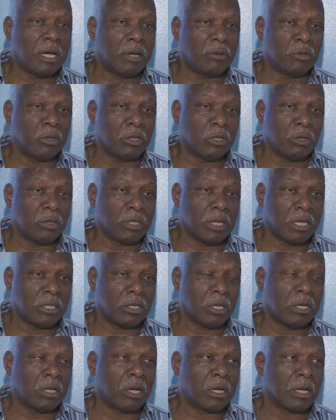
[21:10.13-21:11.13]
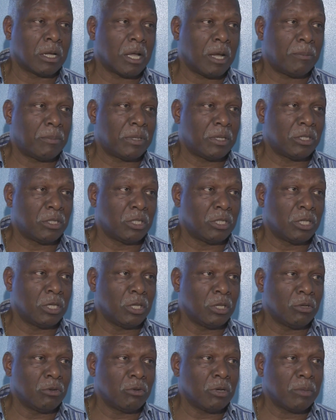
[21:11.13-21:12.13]
You'll know there's a lot of competition
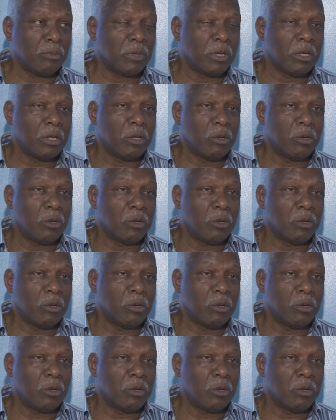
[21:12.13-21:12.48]
in Europe.